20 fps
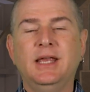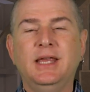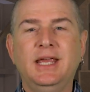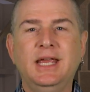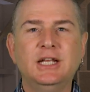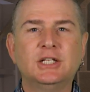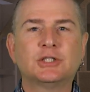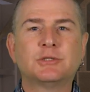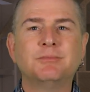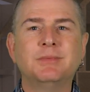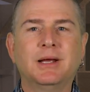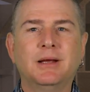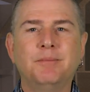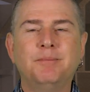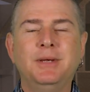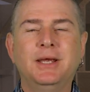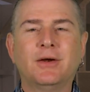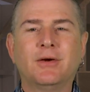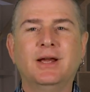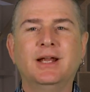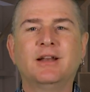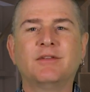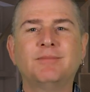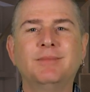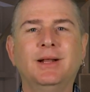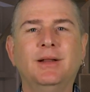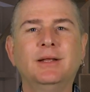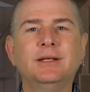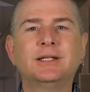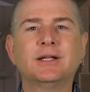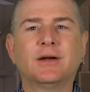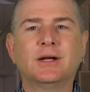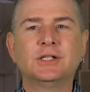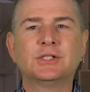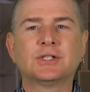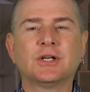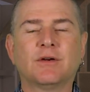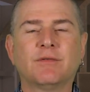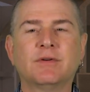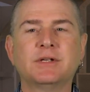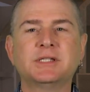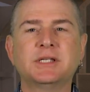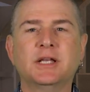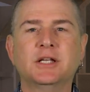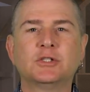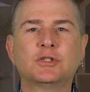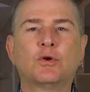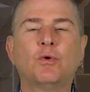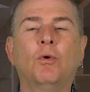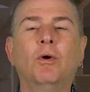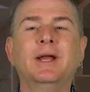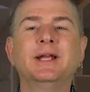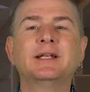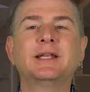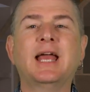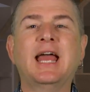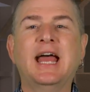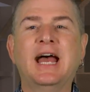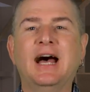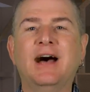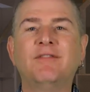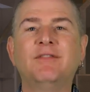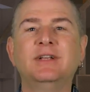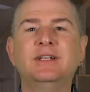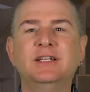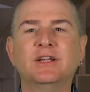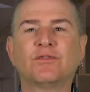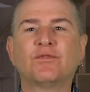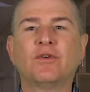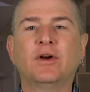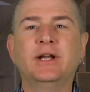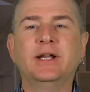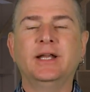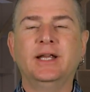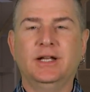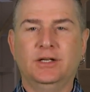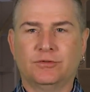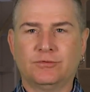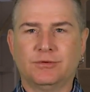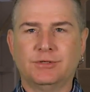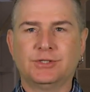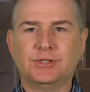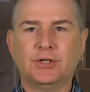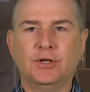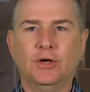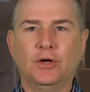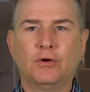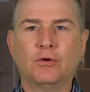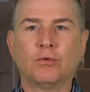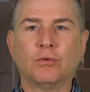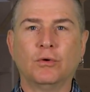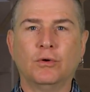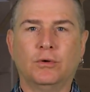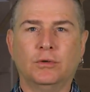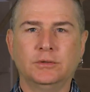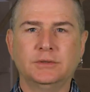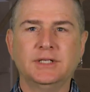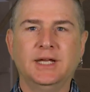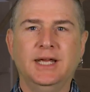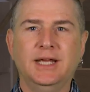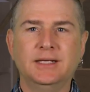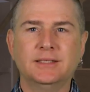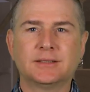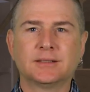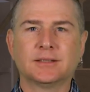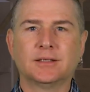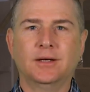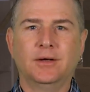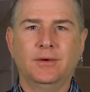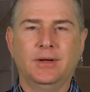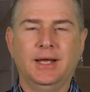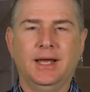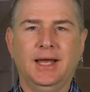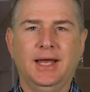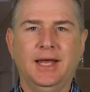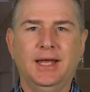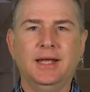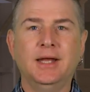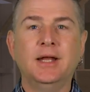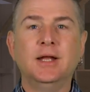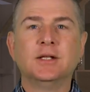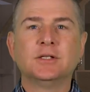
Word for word: each period of military service is going to have a different interest accrual date okay?